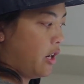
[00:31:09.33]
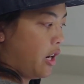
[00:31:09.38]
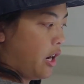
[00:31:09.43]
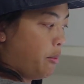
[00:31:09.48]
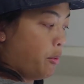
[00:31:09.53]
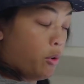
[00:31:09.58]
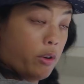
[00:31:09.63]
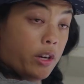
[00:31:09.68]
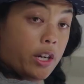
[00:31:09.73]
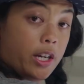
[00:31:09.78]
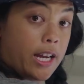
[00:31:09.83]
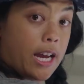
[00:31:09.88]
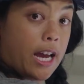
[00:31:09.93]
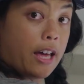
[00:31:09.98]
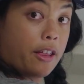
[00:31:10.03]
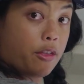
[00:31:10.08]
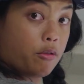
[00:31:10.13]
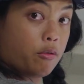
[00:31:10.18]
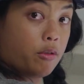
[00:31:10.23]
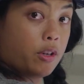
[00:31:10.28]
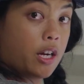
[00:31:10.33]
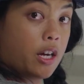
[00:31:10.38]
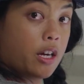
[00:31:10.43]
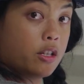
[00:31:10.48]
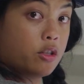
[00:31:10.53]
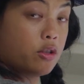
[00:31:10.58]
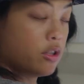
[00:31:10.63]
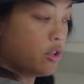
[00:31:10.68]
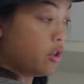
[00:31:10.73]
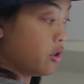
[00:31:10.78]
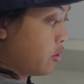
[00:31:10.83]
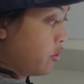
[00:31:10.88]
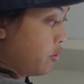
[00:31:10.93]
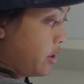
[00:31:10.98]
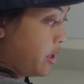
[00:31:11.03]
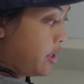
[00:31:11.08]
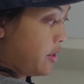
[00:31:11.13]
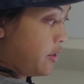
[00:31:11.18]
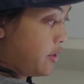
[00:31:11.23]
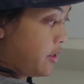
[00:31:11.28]
I'm already at 300
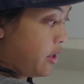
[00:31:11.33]
degrees